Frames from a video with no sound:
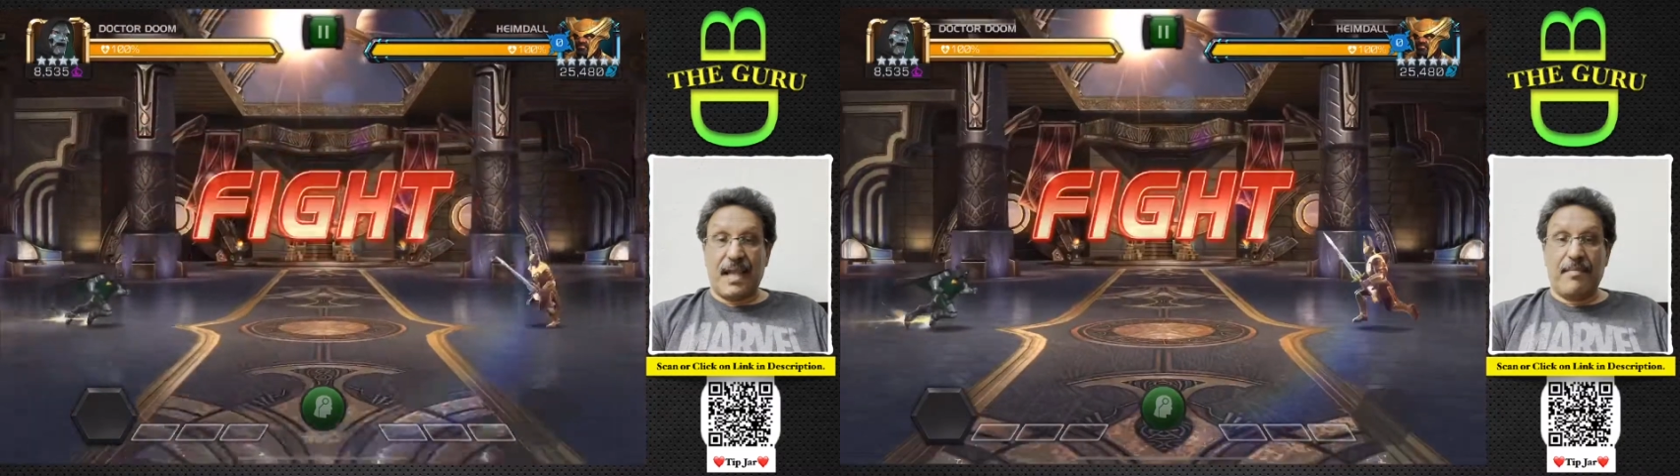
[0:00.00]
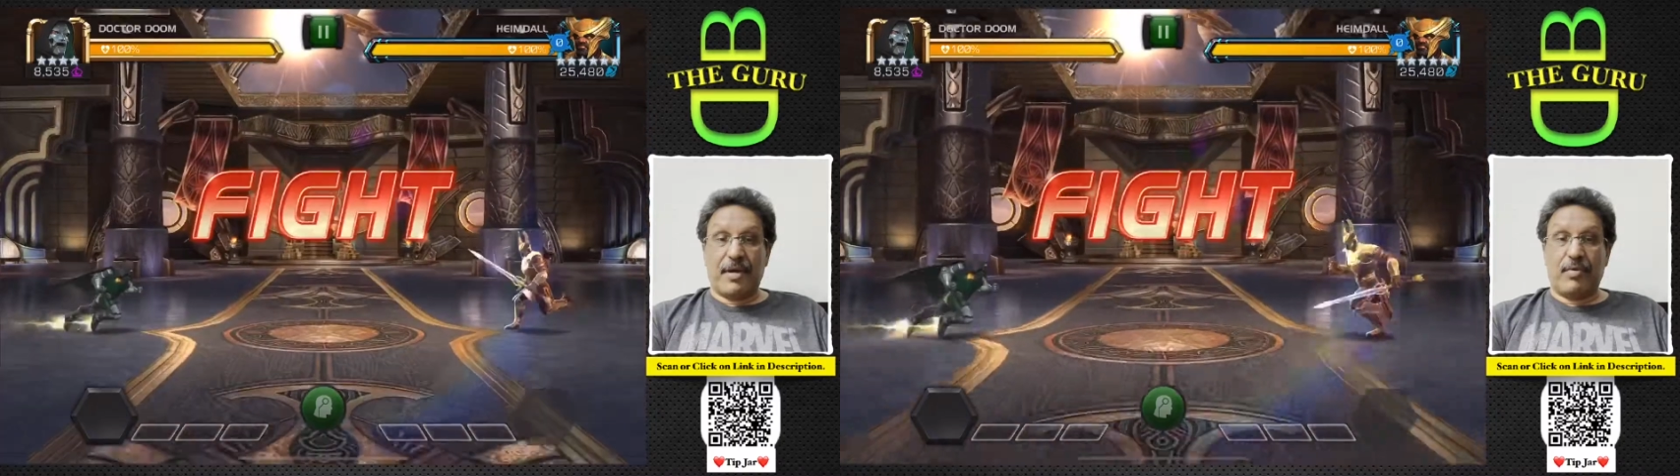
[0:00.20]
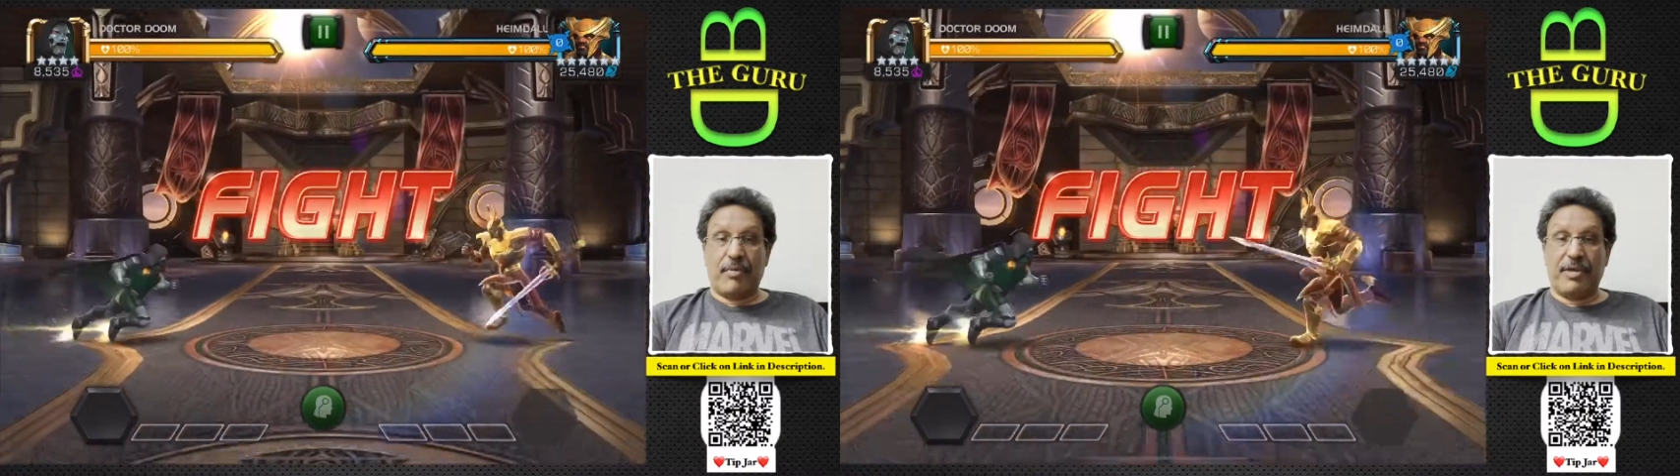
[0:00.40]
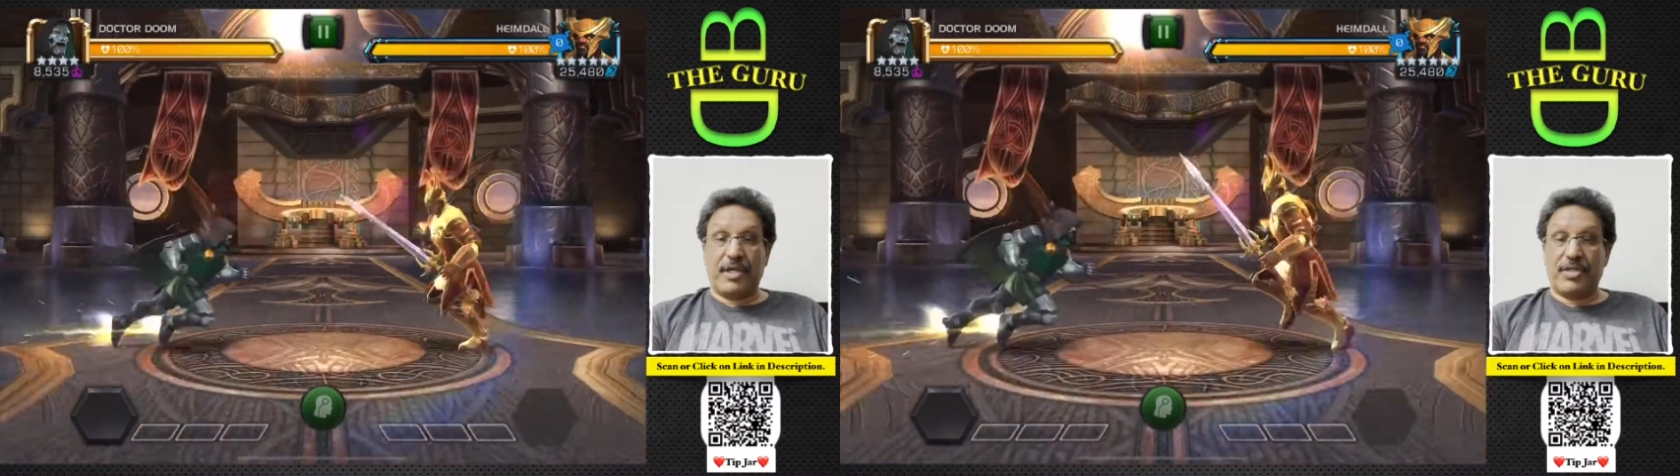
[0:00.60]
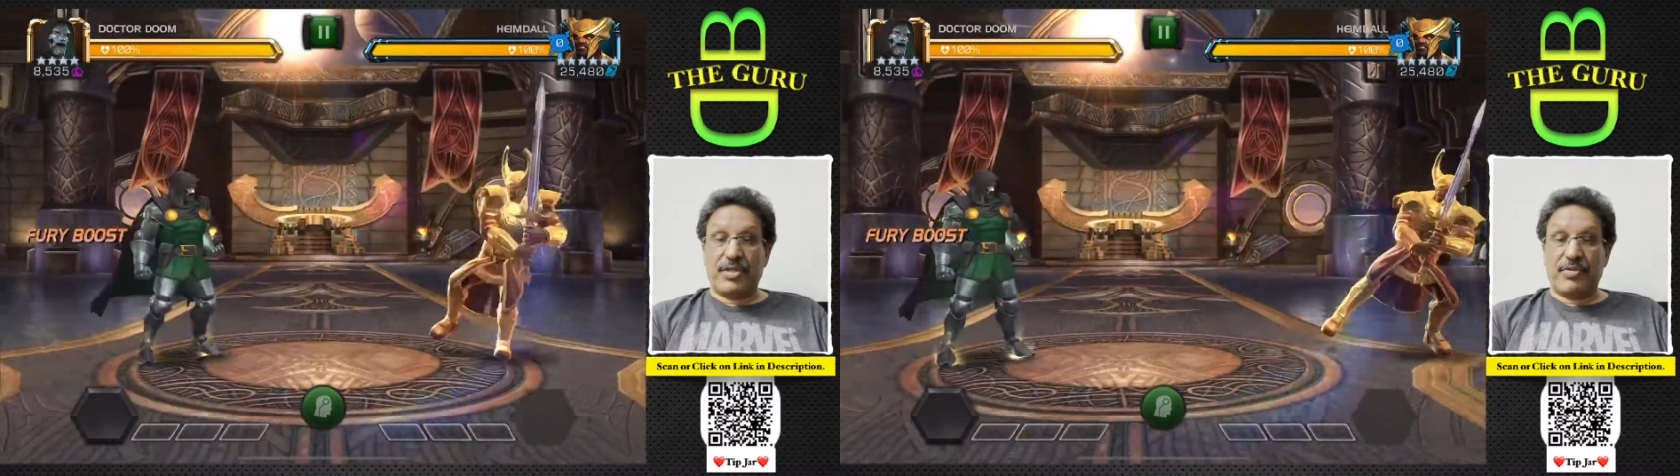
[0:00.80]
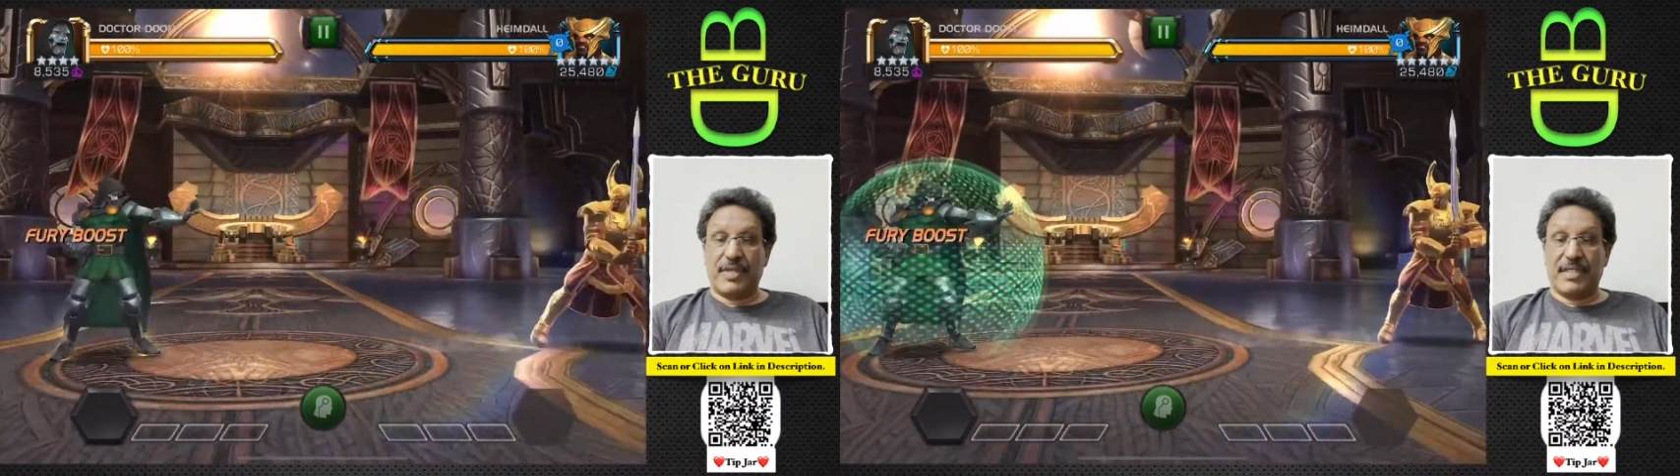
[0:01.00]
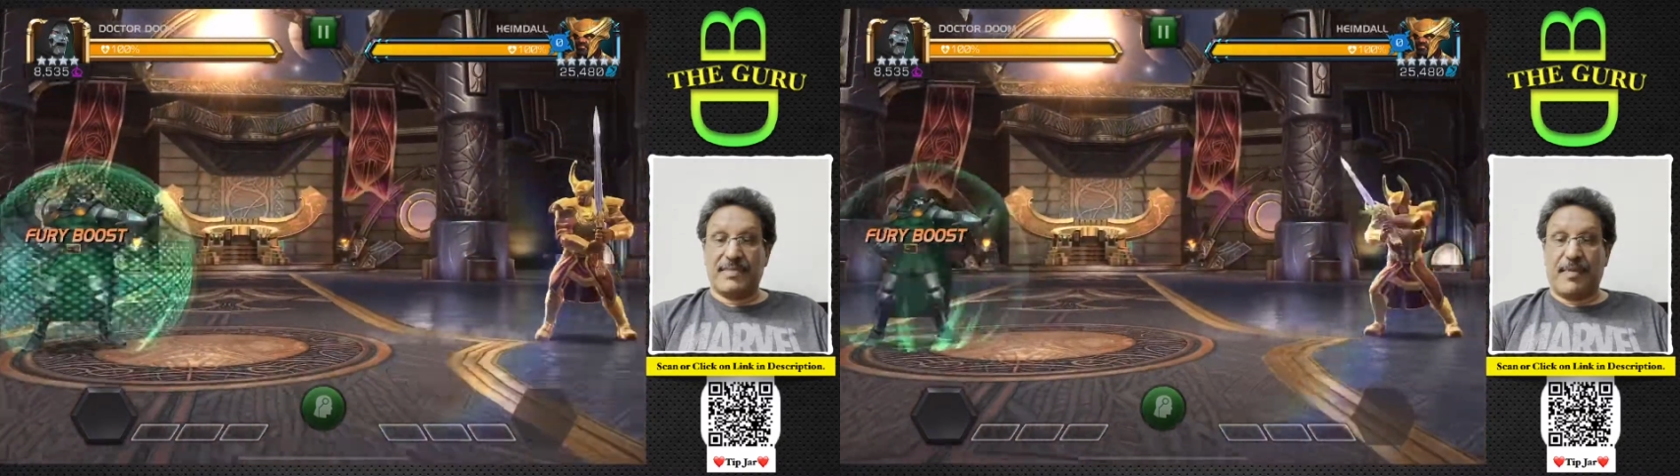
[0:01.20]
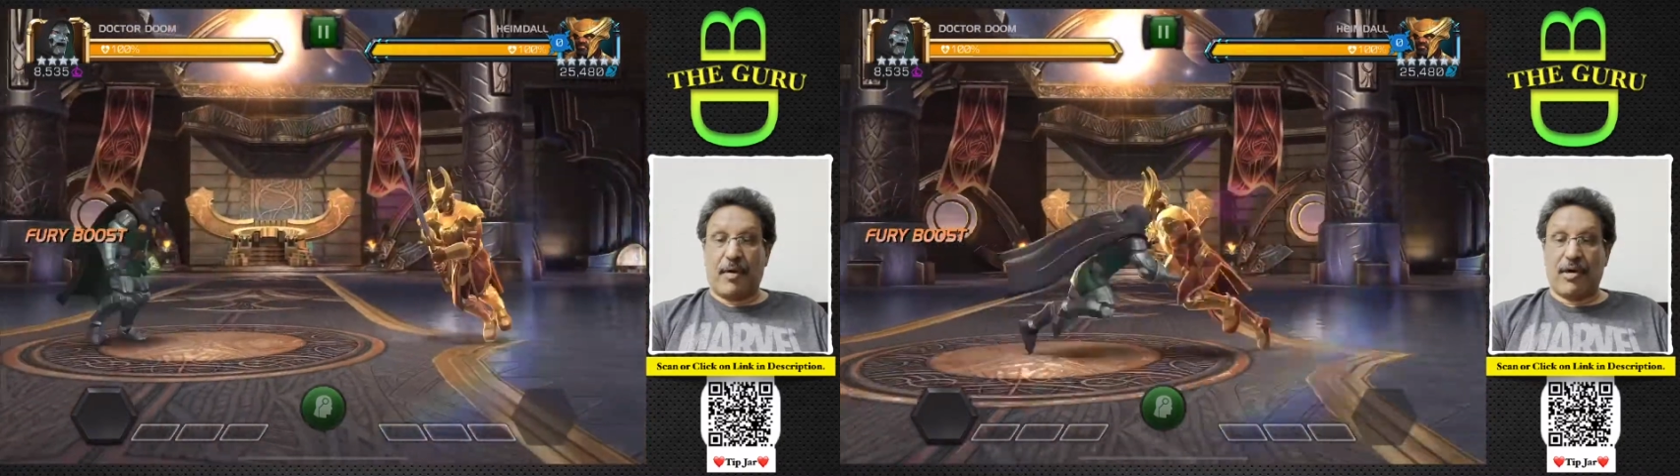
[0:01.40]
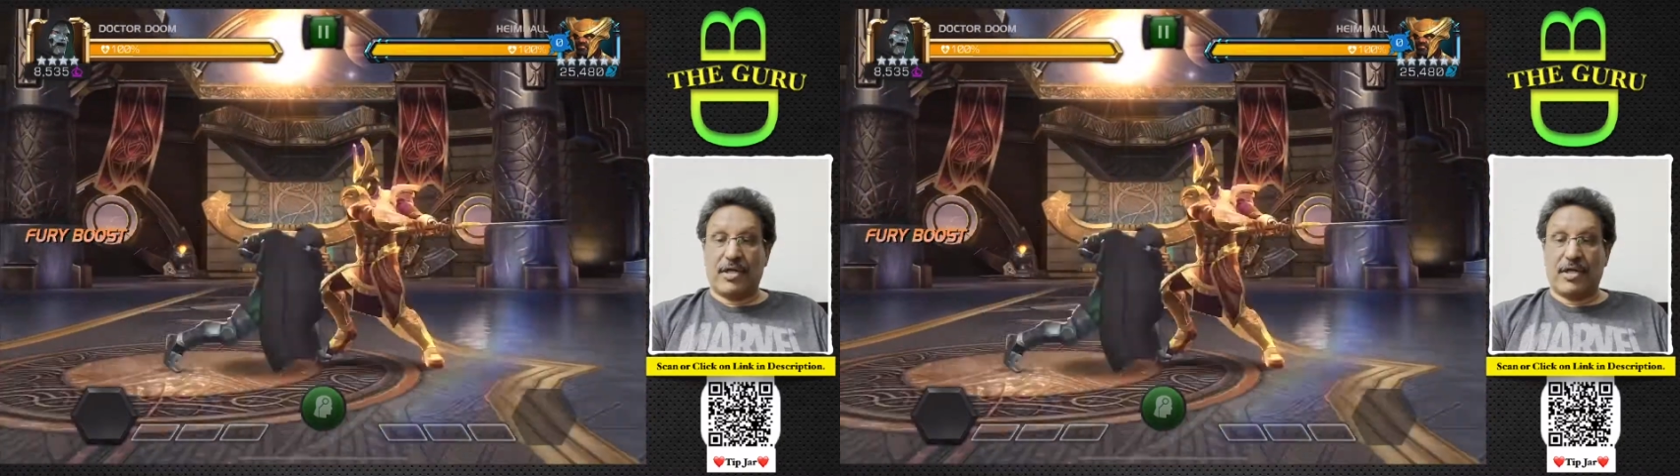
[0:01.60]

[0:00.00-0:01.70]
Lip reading: but what we're gonna do is power